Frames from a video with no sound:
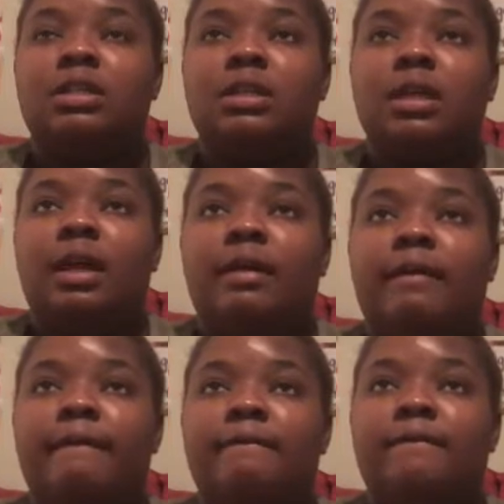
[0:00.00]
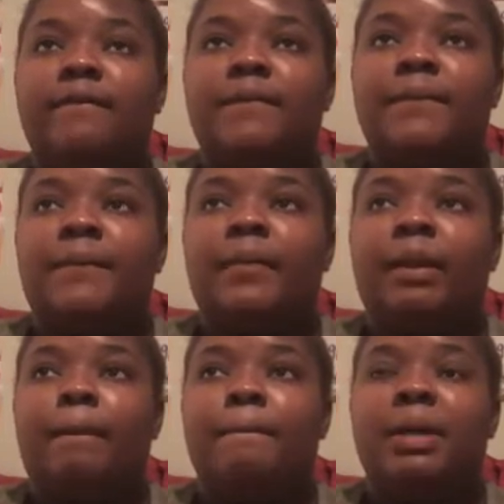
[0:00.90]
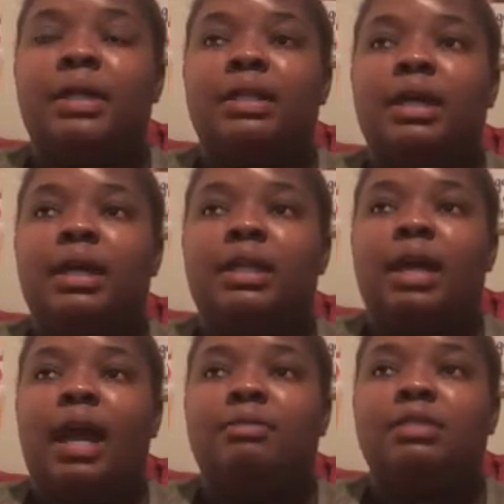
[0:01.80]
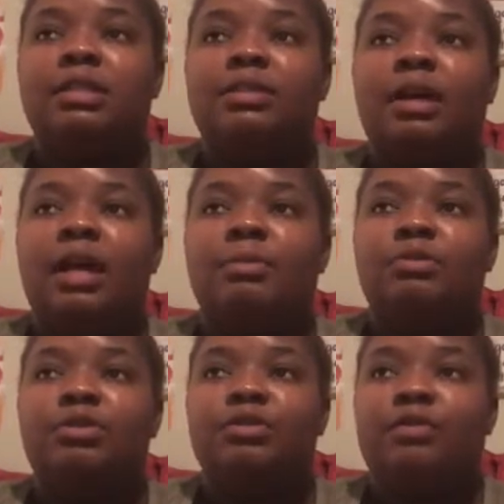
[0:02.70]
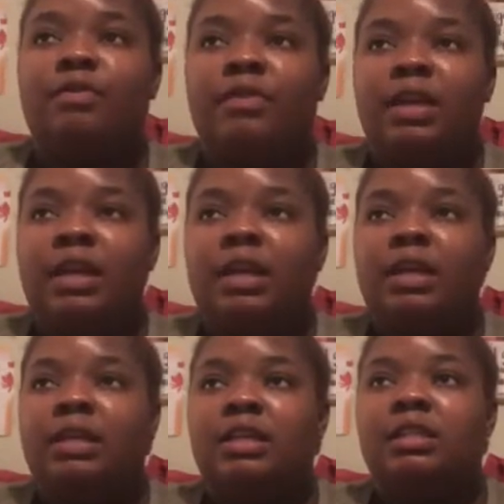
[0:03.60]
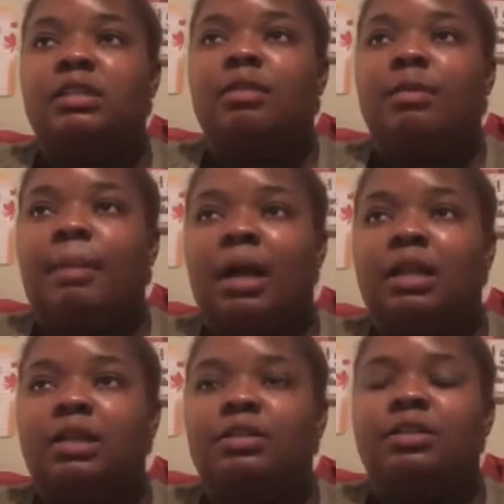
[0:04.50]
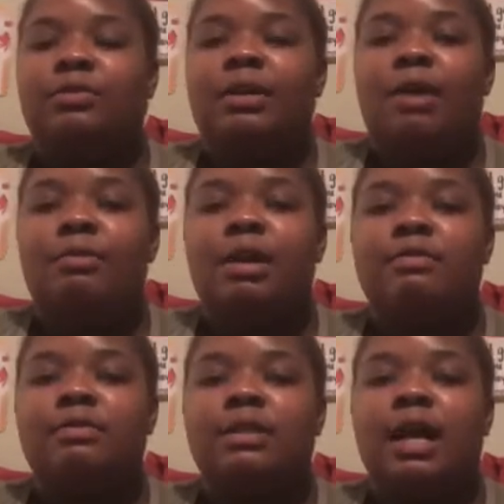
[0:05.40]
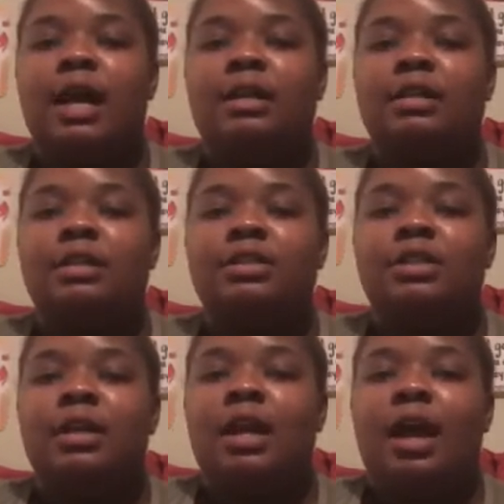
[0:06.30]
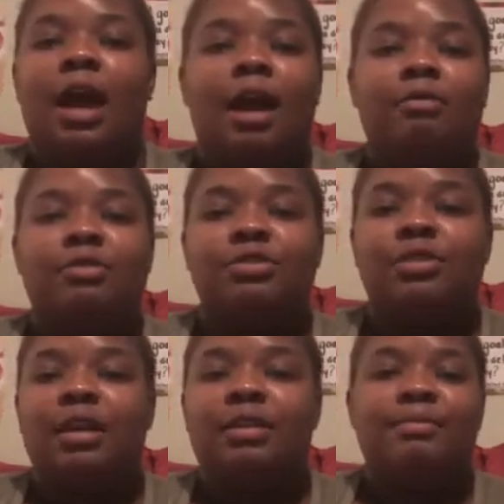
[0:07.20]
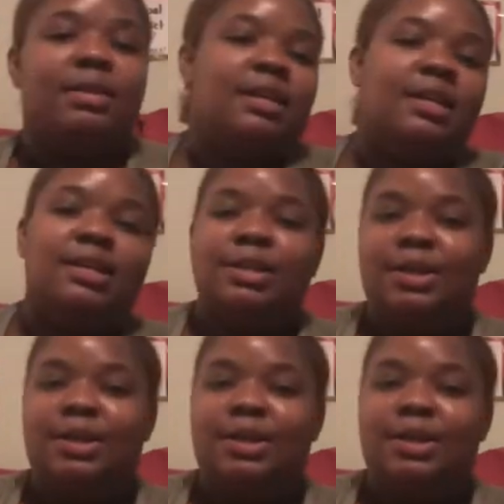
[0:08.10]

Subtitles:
Yeah. But luckily, I was still able to fit some of my clothes. So when I went off to college, I was trying to be,